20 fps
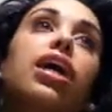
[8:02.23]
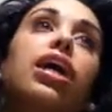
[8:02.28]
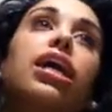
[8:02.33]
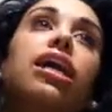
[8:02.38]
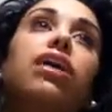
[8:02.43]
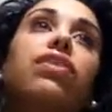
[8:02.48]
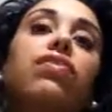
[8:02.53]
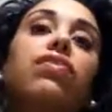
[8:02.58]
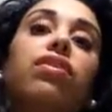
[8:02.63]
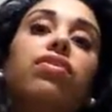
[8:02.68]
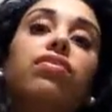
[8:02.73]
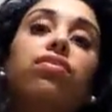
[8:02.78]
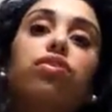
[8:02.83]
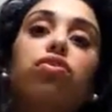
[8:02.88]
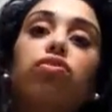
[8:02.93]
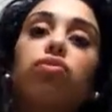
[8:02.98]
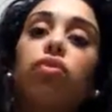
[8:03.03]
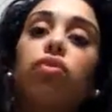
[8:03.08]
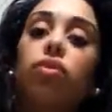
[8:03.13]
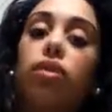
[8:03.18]
Even if you
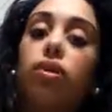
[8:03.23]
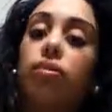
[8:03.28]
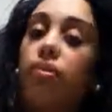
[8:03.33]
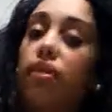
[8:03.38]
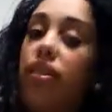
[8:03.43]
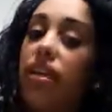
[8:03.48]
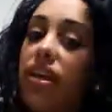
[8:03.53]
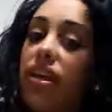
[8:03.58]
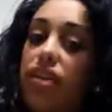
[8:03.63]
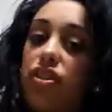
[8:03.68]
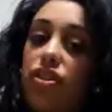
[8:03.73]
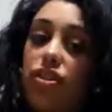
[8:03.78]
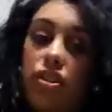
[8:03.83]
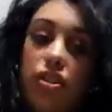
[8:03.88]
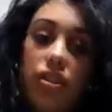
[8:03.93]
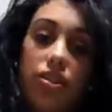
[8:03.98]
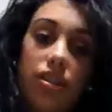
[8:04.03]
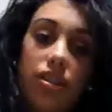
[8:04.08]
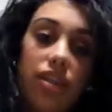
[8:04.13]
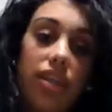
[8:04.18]
only put like
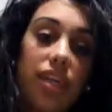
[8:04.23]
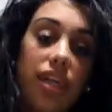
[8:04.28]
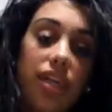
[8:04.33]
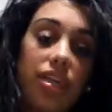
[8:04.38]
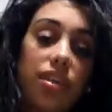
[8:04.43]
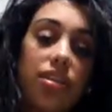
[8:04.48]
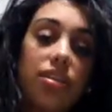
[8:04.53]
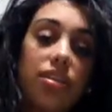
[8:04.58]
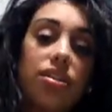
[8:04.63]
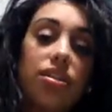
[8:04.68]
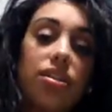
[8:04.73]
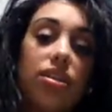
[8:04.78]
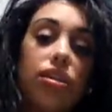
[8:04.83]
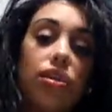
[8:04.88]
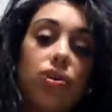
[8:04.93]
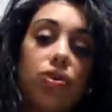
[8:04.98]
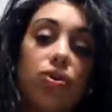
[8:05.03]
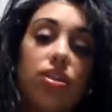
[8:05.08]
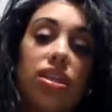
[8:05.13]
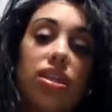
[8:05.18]
certain things,
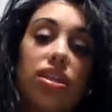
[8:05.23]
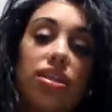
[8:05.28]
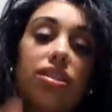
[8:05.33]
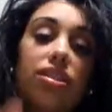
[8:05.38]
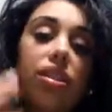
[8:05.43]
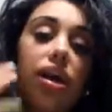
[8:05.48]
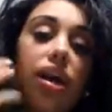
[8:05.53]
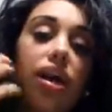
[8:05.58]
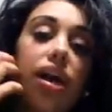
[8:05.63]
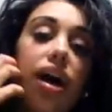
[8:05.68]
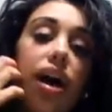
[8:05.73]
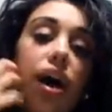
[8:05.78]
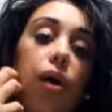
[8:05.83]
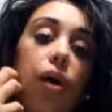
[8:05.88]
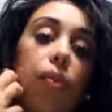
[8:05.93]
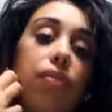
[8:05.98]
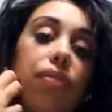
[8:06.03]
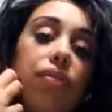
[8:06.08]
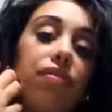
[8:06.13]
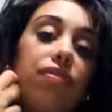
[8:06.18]
you need to
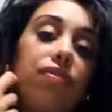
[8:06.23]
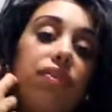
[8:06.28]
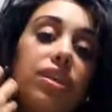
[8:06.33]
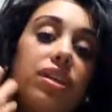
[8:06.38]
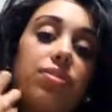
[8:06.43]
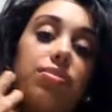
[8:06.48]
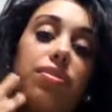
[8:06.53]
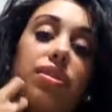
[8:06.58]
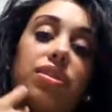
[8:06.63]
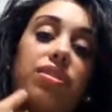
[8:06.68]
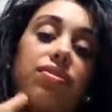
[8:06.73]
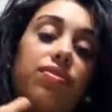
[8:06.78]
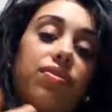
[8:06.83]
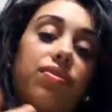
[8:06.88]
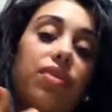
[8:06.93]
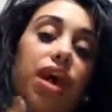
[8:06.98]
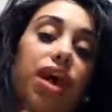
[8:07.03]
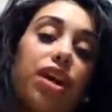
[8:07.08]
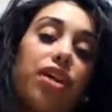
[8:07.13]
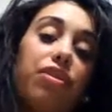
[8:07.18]
help the face, because if
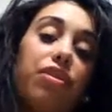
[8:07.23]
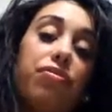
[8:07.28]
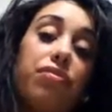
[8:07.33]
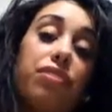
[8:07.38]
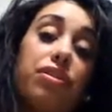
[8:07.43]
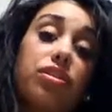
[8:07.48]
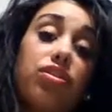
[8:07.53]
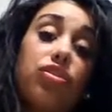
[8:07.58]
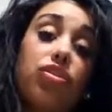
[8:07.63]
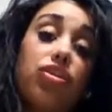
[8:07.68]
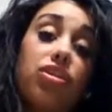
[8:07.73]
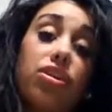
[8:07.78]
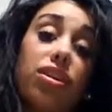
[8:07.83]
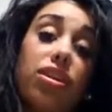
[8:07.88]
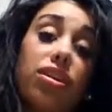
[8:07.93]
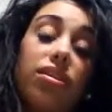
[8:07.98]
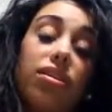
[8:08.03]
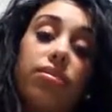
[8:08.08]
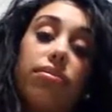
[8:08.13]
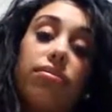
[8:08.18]
not, your face is just
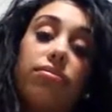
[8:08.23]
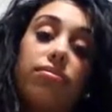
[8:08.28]
gonna